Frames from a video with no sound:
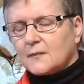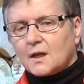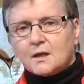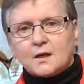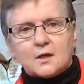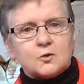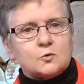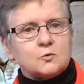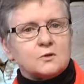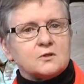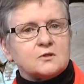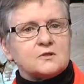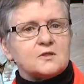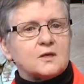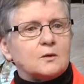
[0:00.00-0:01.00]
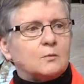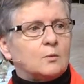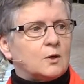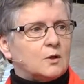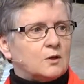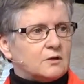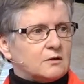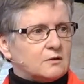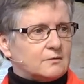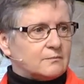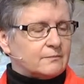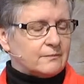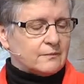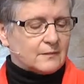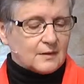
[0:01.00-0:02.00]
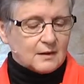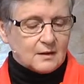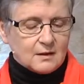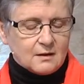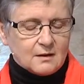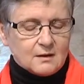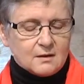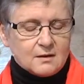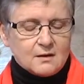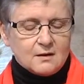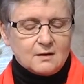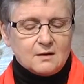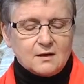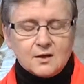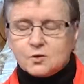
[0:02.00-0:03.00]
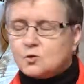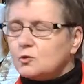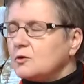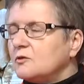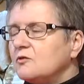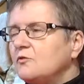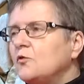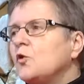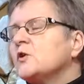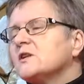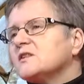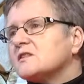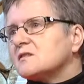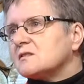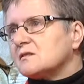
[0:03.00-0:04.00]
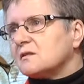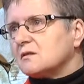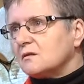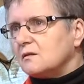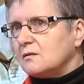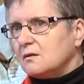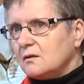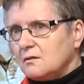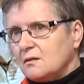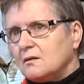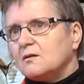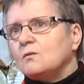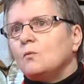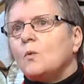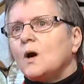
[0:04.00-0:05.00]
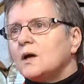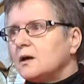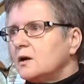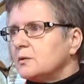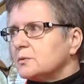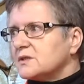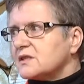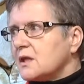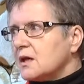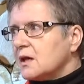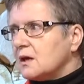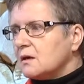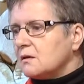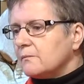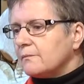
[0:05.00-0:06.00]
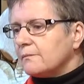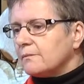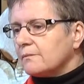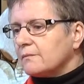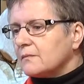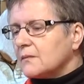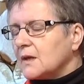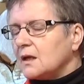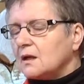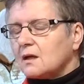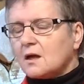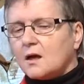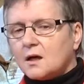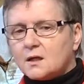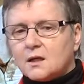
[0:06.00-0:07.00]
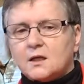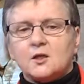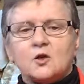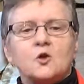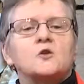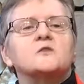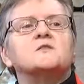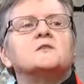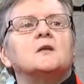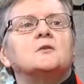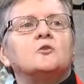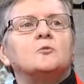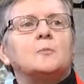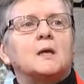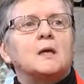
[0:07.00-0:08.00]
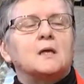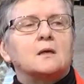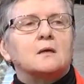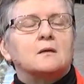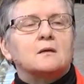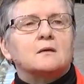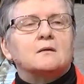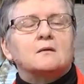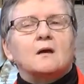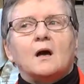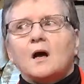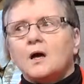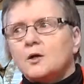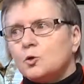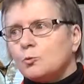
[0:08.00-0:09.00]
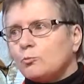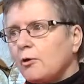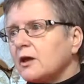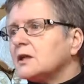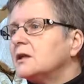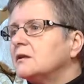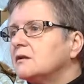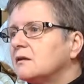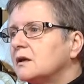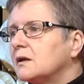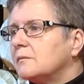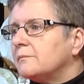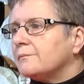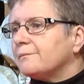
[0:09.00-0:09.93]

And I couldn't say a word. I couldn't voice why I was there. And a kindly nurse said to me, Are you pregnant, dear?